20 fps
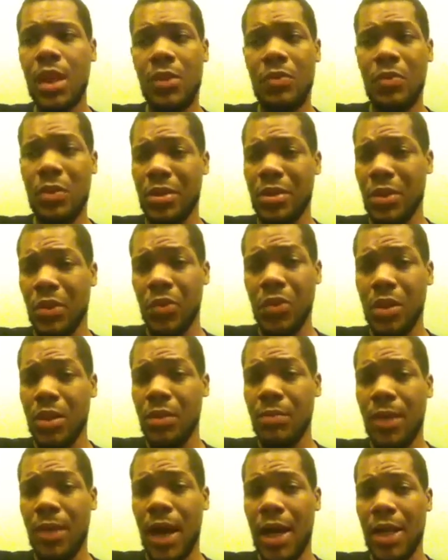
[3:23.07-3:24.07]
He wants to go to
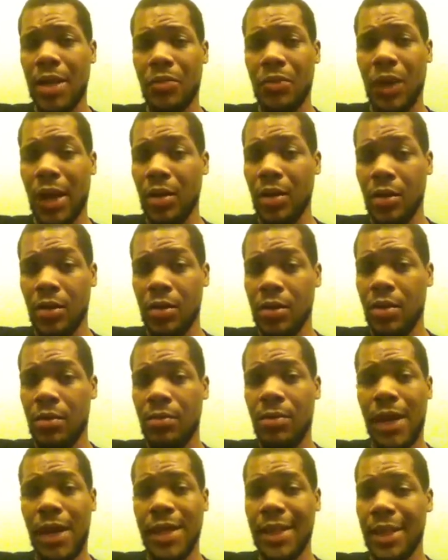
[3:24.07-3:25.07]
the body, right hook to the
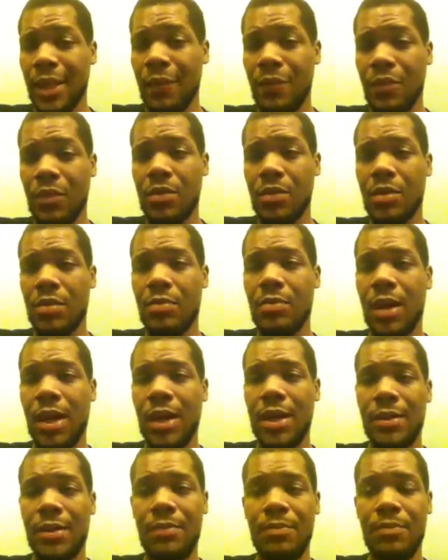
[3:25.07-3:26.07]
body, left hook to the
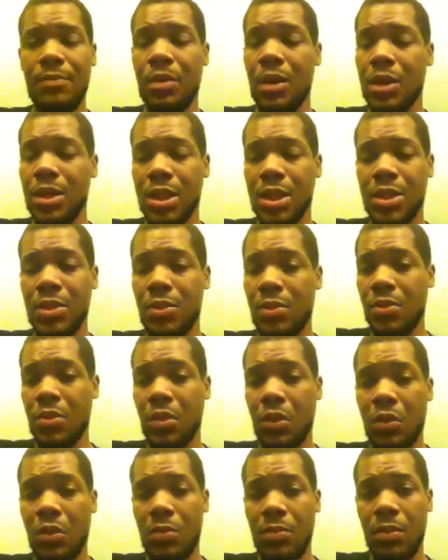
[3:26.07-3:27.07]
body, punch to the
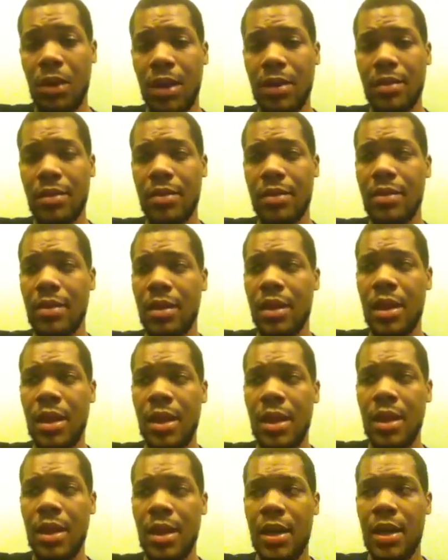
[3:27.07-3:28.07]
solar plexus,
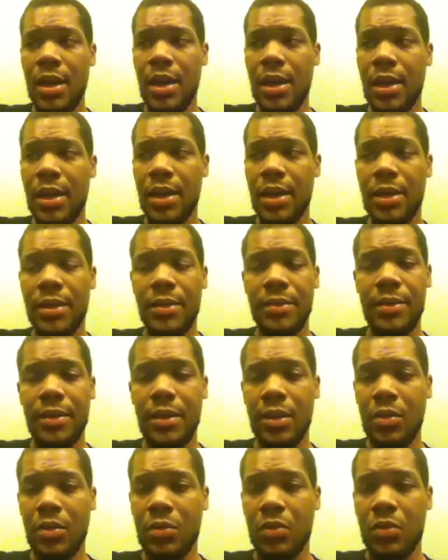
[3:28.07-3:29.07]
and
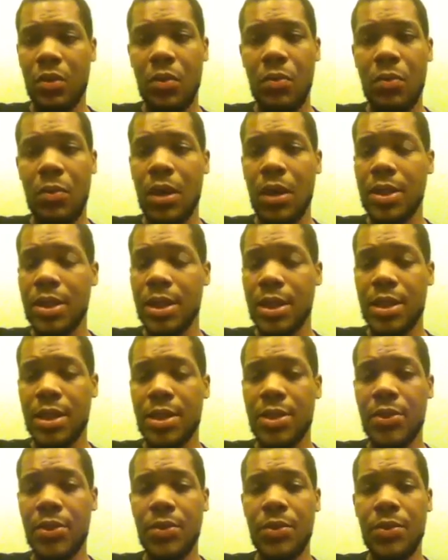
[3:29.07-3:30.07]
throw punches
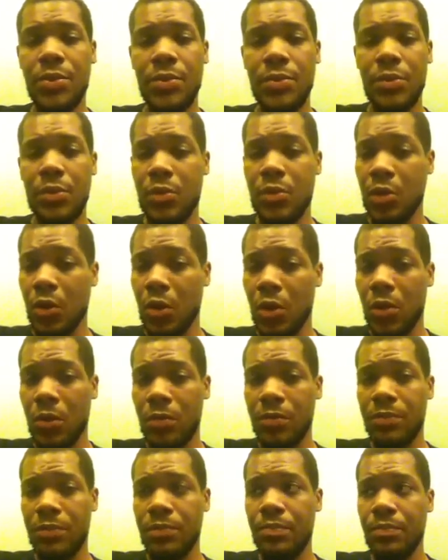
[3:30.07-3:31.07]
to
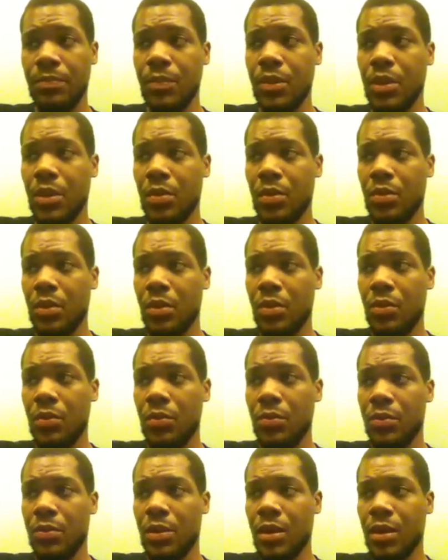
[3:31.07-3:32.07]
Sturm.
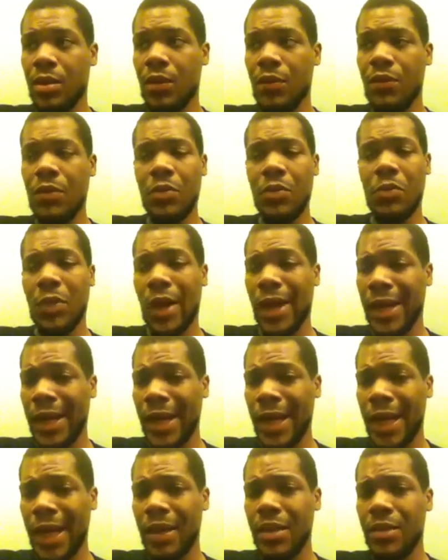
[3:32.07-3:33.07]
Throw and look for the right
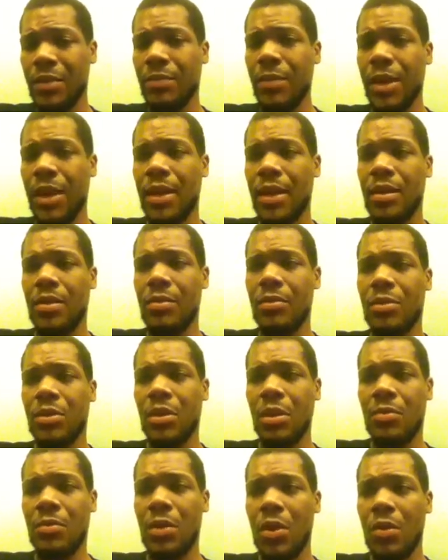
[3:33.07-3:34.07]
hand to make
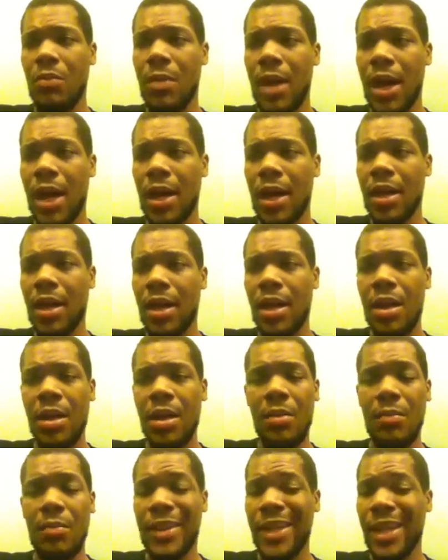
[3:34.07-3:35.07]
Sturm go back.
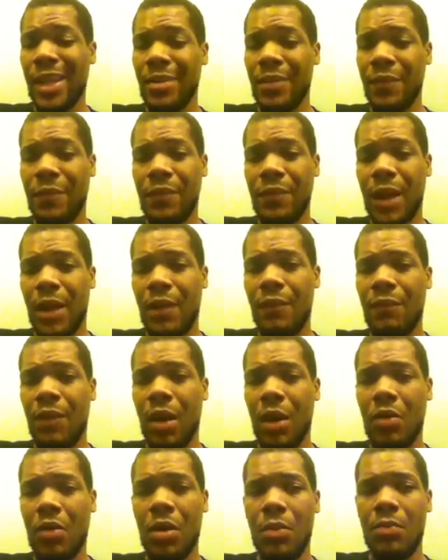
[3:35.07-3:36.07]
But he has to kind of
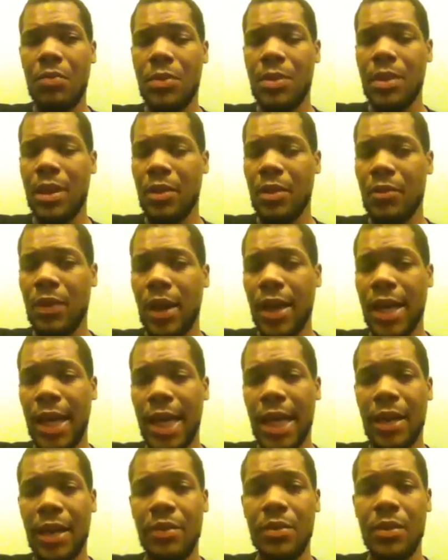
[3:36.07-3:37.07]
follow up with that right
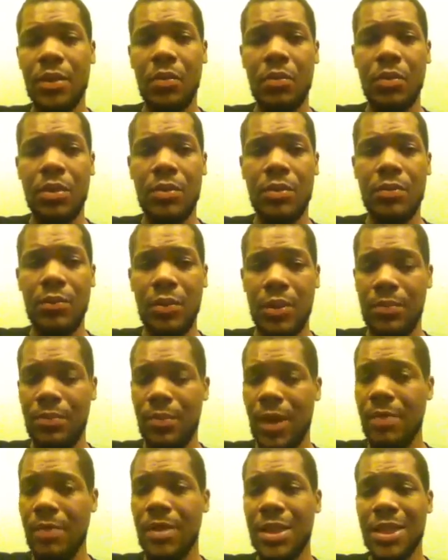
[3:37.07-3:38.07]
hand, with
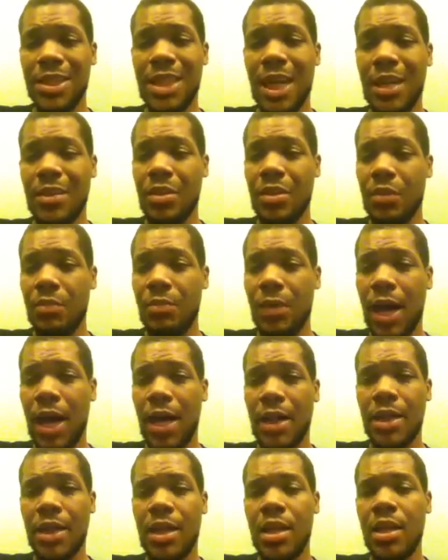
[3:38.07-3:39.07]
maybe a shot to the
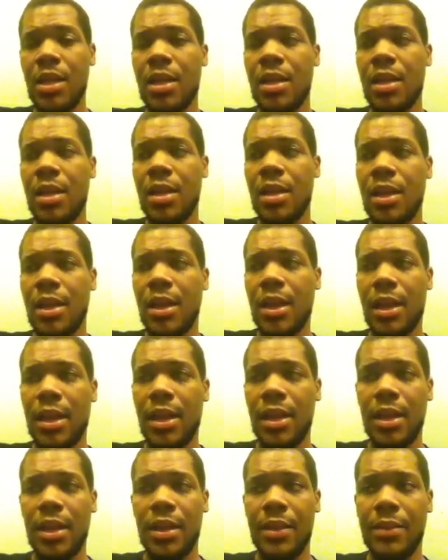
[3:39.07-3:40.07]
body,
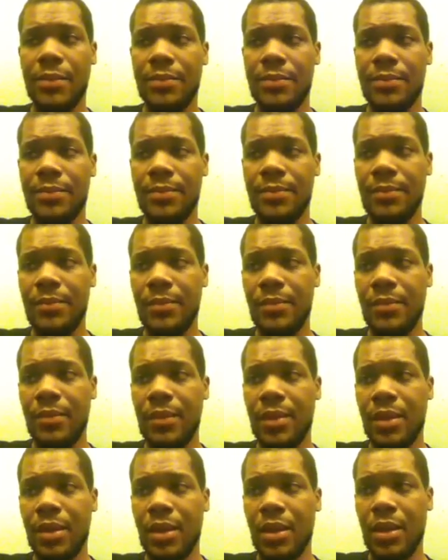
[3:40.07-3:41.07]
and
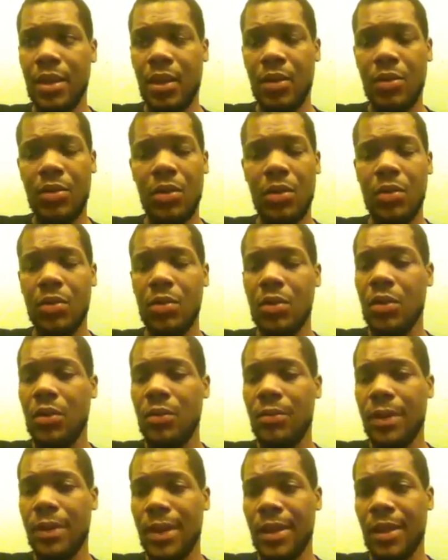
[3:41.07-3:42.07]
also
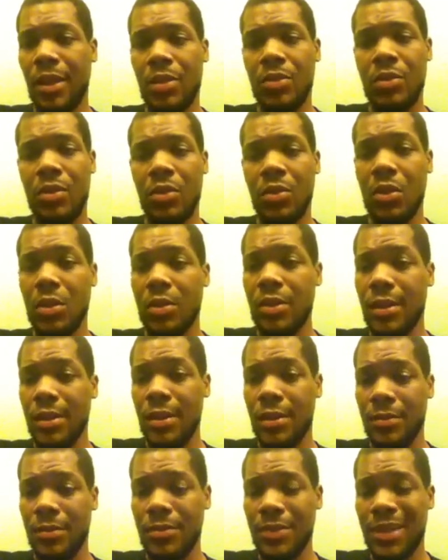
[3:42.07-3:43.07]
look
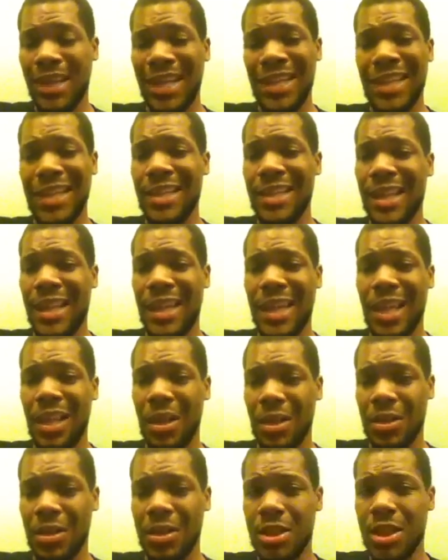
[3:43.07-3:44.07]
to kind of get that
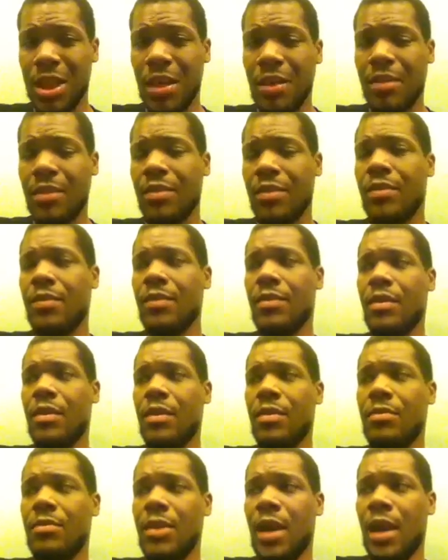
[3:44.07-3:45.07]
head on the chest
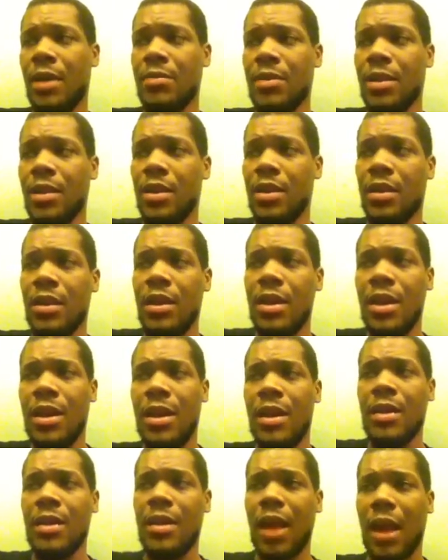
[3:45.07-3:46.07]
type
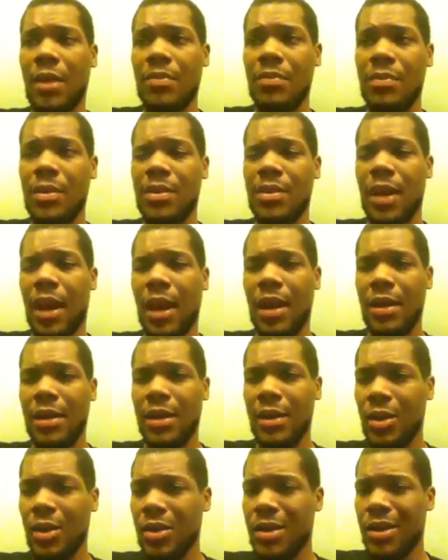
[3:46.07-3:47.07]
of
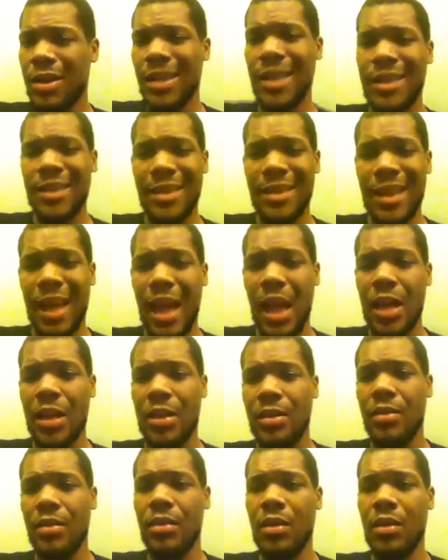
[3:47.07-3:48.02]
mentality. Look to get inside.